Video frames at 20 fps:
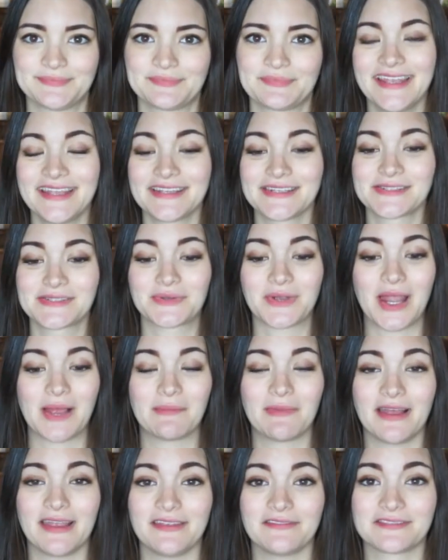His
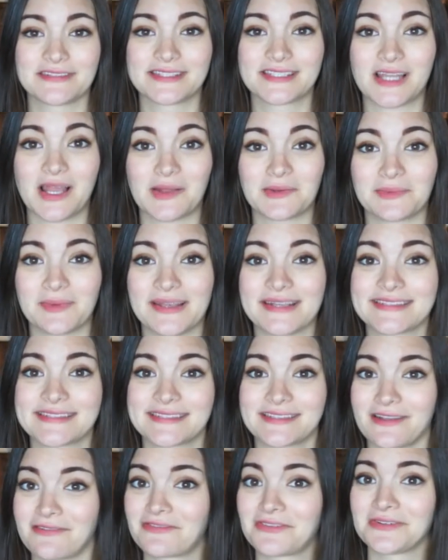grandma even stopped by
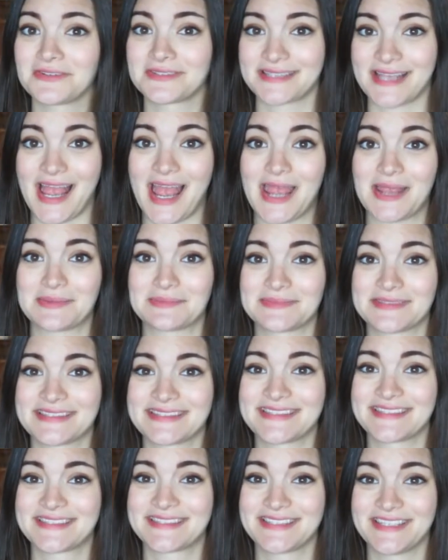several times
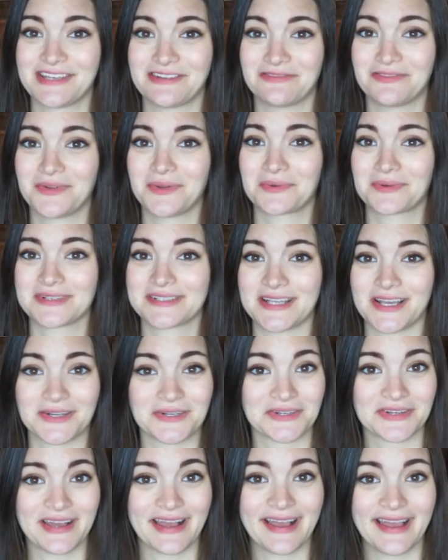to see if we were done
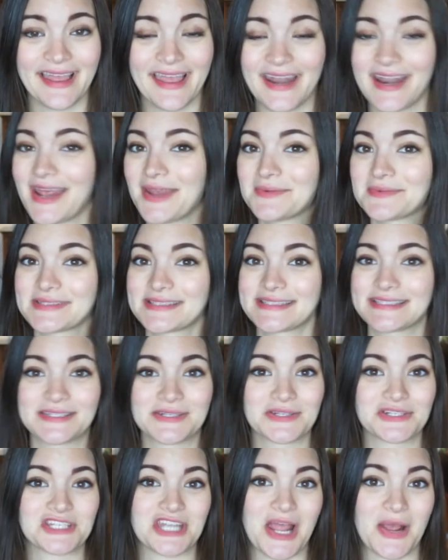or not, and I was
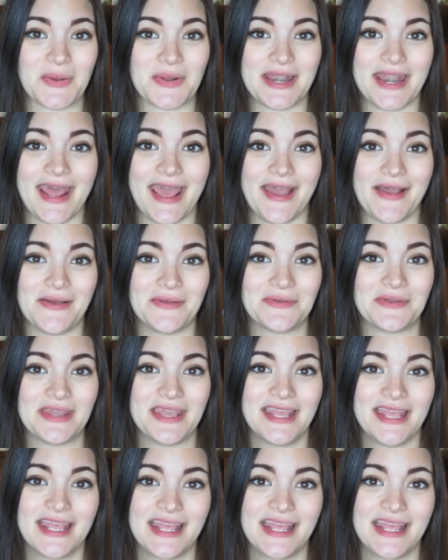still chowing down.